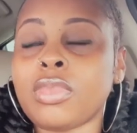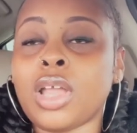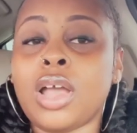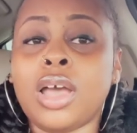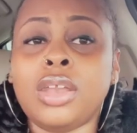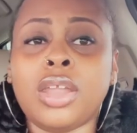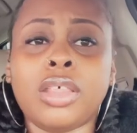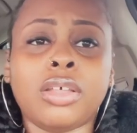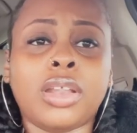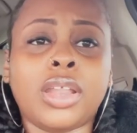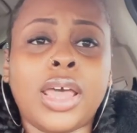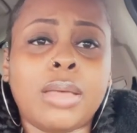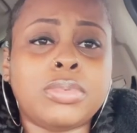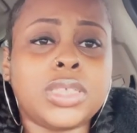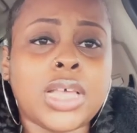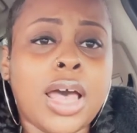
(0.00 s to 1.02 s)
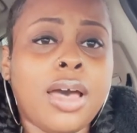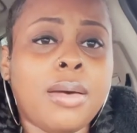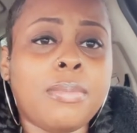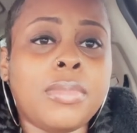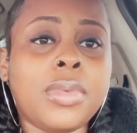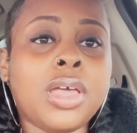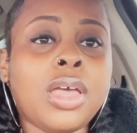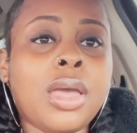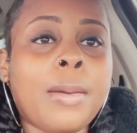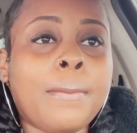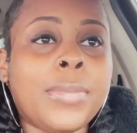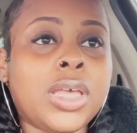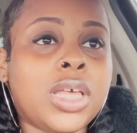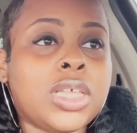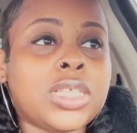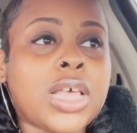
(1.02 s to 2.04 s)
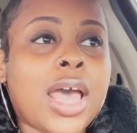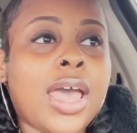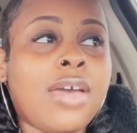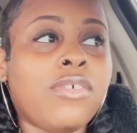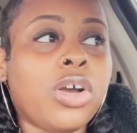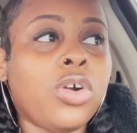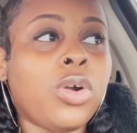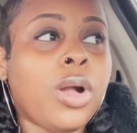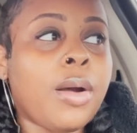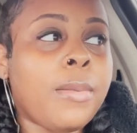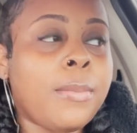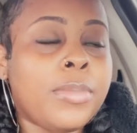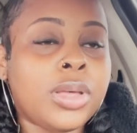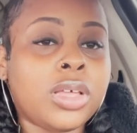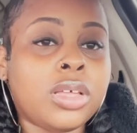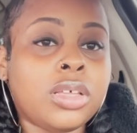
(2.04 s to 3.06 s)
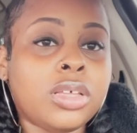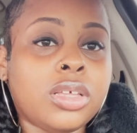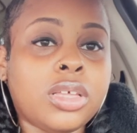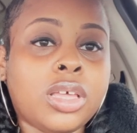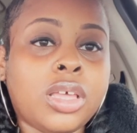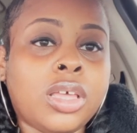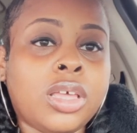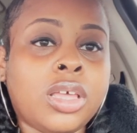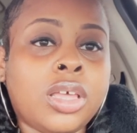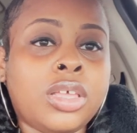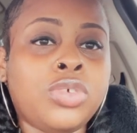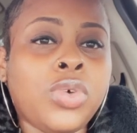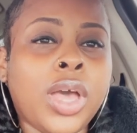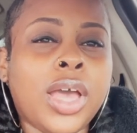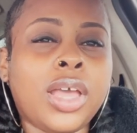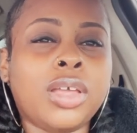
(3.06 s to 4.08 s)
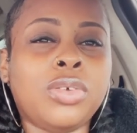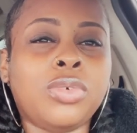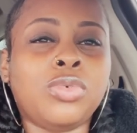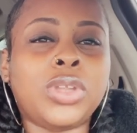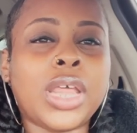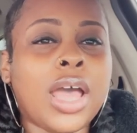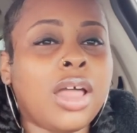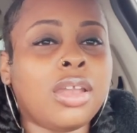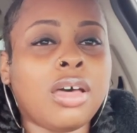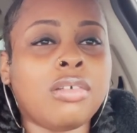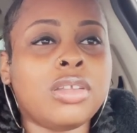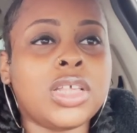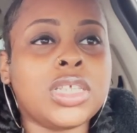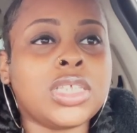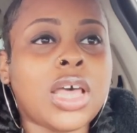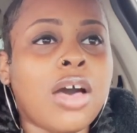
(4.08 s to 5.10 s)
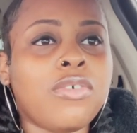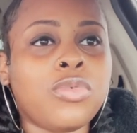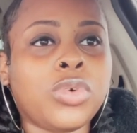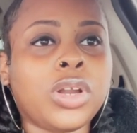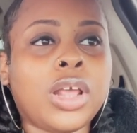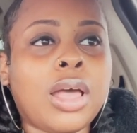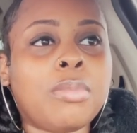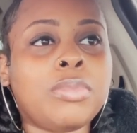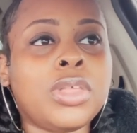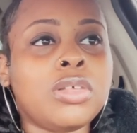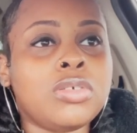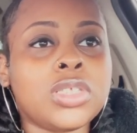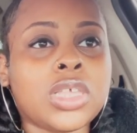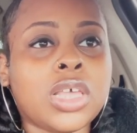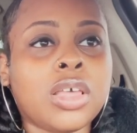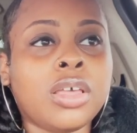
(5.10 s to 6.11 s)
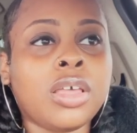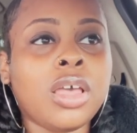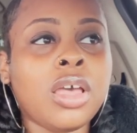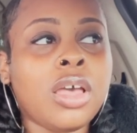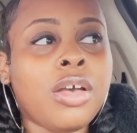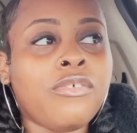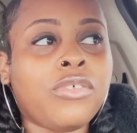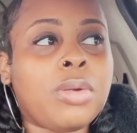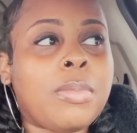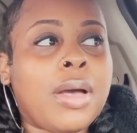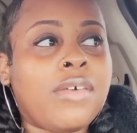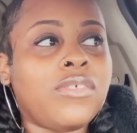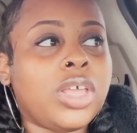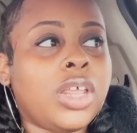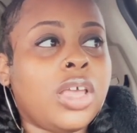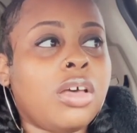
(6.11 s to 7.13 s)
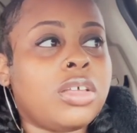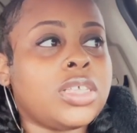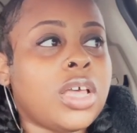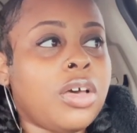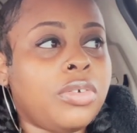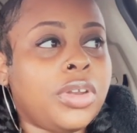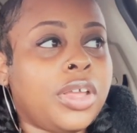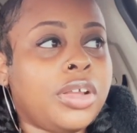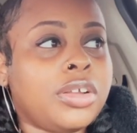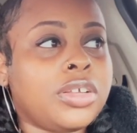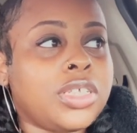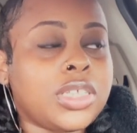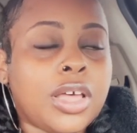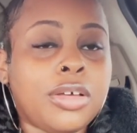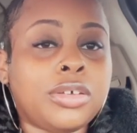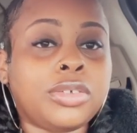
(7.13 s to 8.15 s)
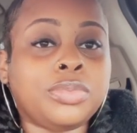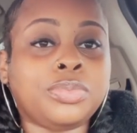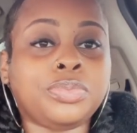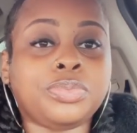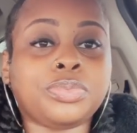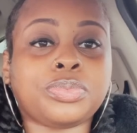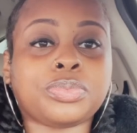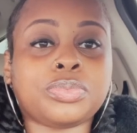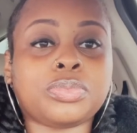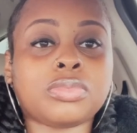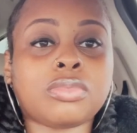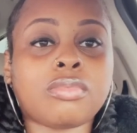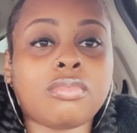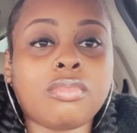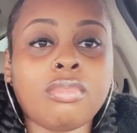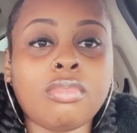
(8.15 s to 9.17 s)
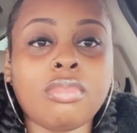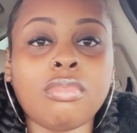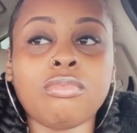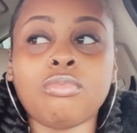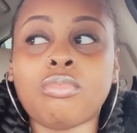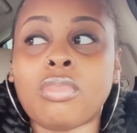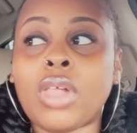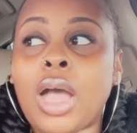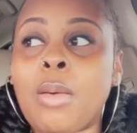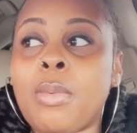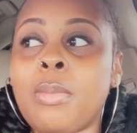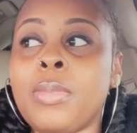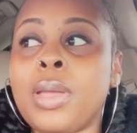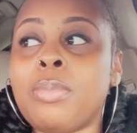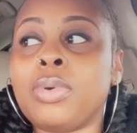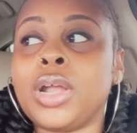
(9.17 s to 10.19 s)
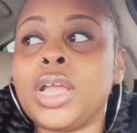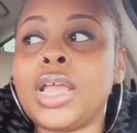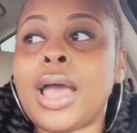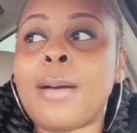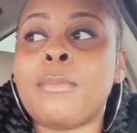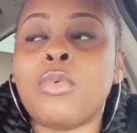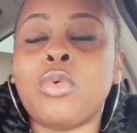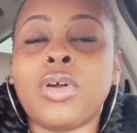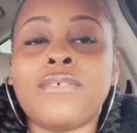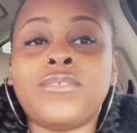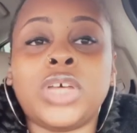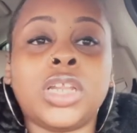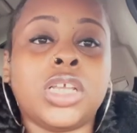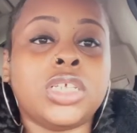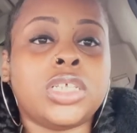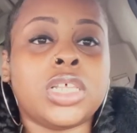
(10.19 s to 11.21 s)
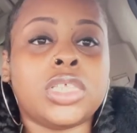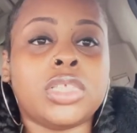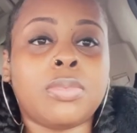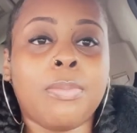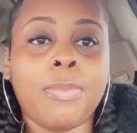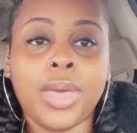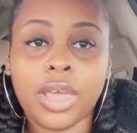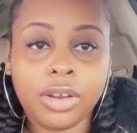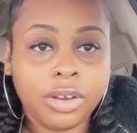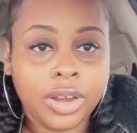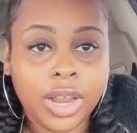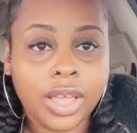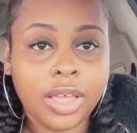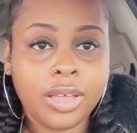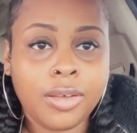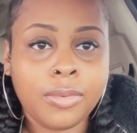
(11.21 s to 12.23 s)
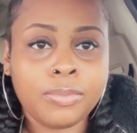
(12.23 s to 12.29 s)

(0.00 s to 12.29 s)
another laptop because I have a Chromebook and you can't download this software that I'm using for my videos on there. So I'm gonna be bringing y'all more footage that's better now.